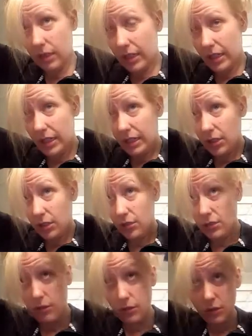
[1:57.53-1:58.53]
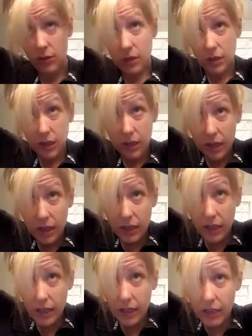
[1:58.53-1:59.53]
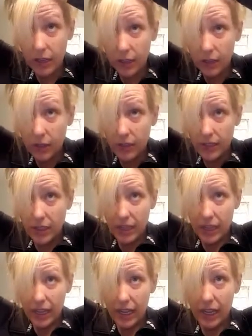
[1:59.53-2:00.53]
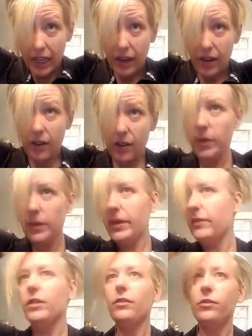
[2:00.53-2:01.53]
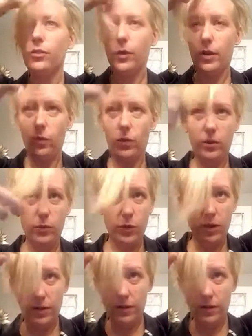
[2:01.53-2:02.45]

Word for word: that I do. The rest of that hair, maybe I have enough for one more.